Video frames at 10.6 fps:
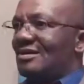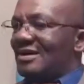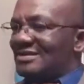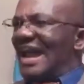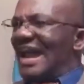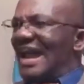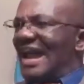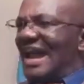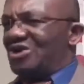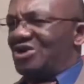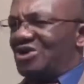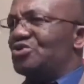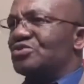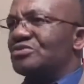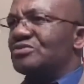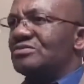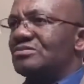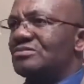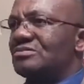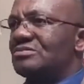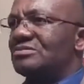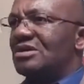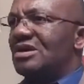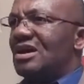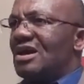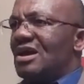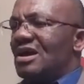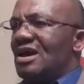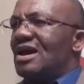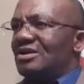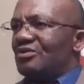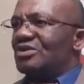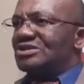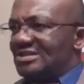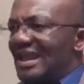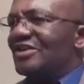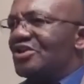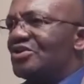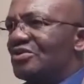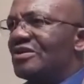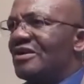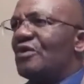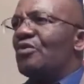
It is time for you. And it was thank you for